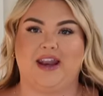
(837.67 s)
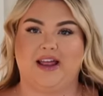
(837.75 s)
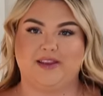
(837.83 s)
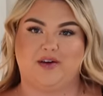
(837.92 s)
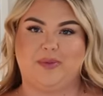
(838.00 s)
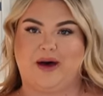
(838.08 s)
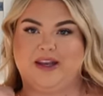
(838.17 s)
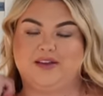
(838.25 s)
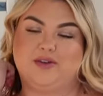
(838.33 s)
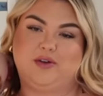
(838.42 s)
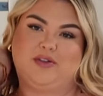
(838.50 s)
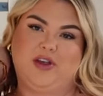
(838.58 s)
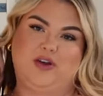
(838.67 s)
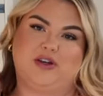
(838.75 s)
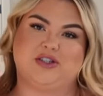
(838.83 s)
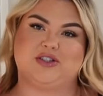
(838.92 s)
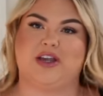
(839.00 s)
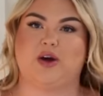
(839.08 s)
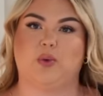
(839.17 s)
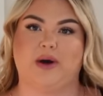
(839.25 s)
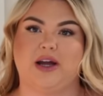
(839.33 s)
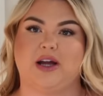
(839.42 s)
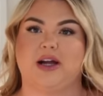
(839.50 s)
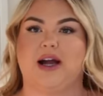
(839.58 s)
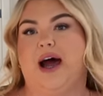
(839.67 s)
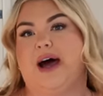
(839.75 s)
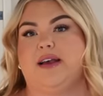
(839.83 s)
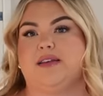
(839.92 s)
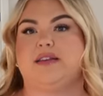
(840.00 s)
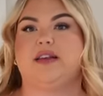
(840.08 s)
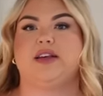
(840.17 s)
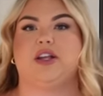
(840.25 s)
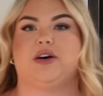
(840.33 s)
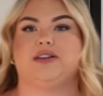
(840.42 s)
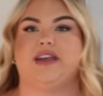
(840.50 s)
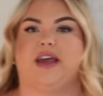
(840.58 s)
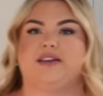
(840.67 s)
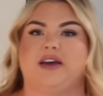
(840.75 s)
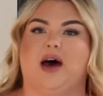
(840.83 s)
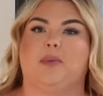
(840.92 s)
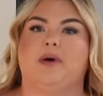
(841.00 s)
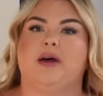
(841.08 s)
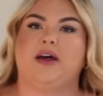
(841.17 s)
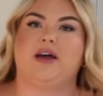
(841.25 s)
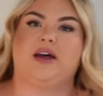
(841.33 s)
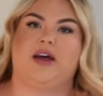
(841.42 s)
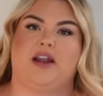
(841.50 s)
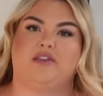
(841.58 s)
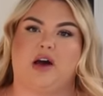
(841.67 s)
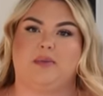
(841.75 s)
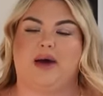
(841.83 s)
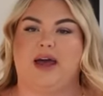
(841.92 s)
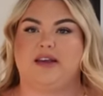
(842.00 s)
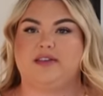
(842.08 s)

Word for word: and I love bodysuits that you can just like wear as, you know, a tank top. And I've got my